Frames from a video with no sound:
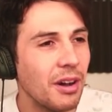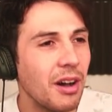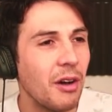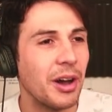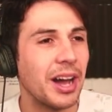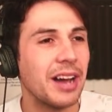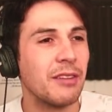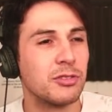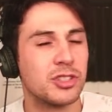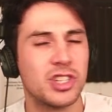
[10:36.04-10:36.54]

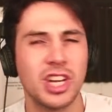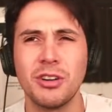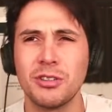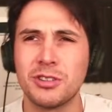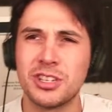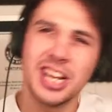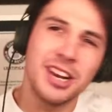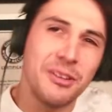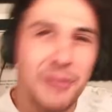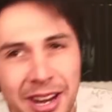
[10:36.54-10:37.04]
oh,
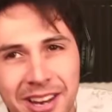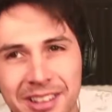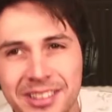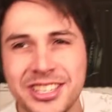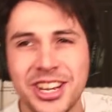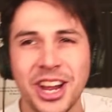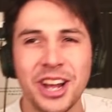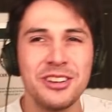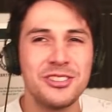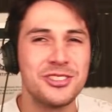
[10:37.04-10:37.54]
Jelly went to
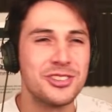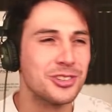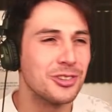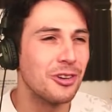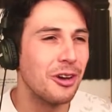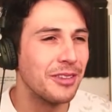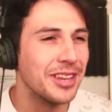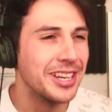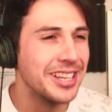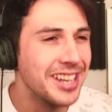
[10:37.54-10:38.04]

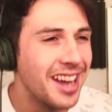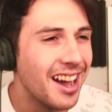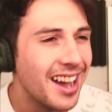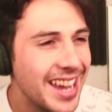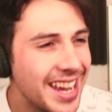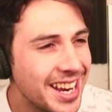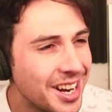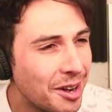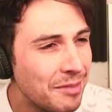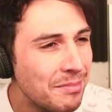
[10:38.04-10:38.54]
trot the
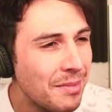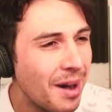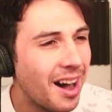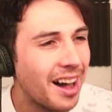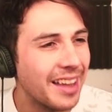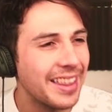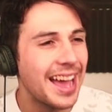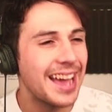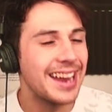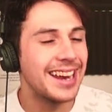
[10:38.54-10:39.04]
nut in on
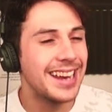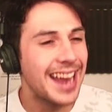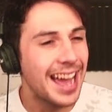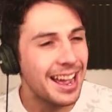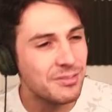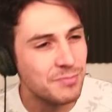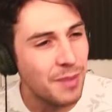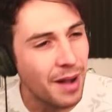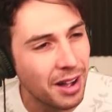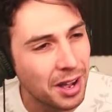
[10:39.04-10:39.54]
Mark then, and now
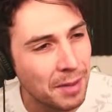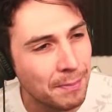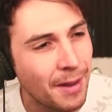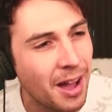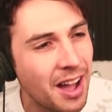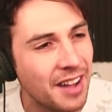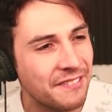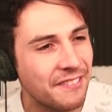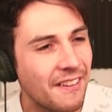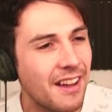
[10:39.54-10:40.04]

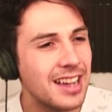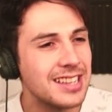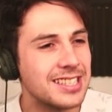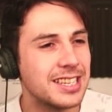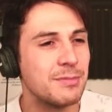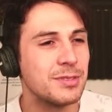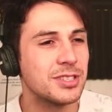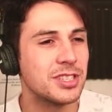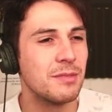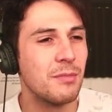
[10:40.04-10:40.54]
Markiplier flies
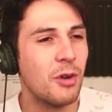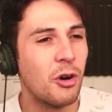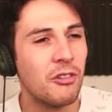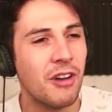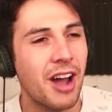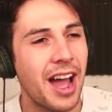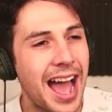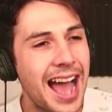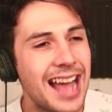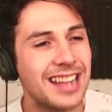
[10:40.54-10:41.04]
in with some more
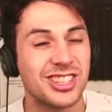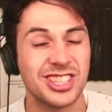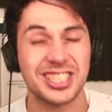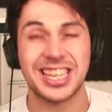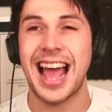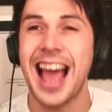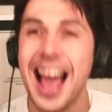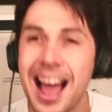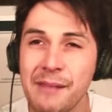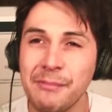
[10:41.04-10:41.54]
right hands, just
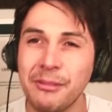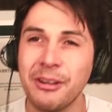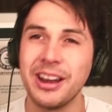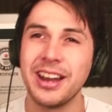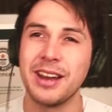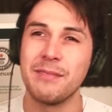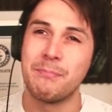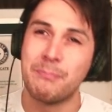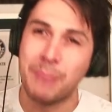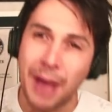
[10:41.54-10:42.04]

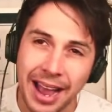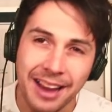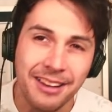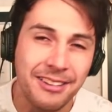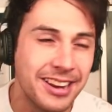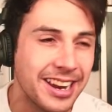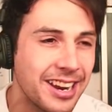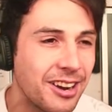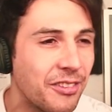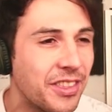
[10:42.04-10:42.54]
hammering and
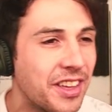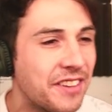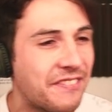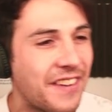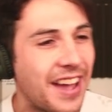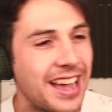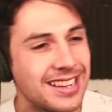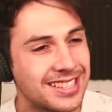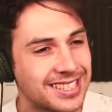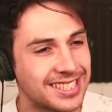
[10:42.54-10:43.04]
pounding on the
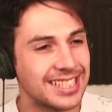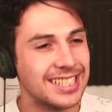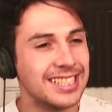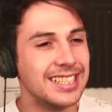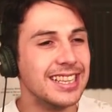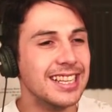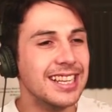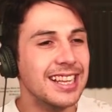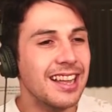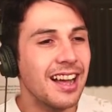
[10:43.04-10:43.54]
face
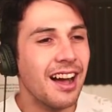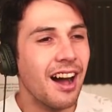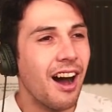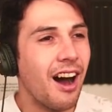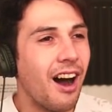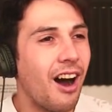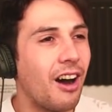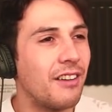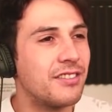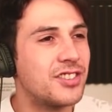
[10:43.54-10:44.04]

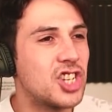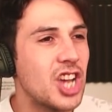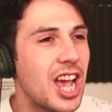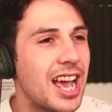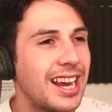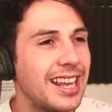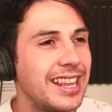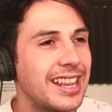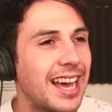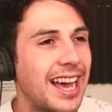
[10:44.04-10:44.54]
of
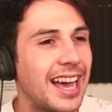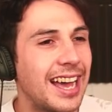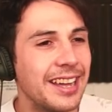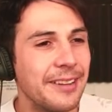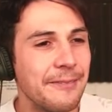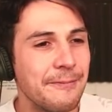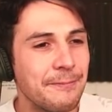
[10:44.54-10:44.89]
Jelly there.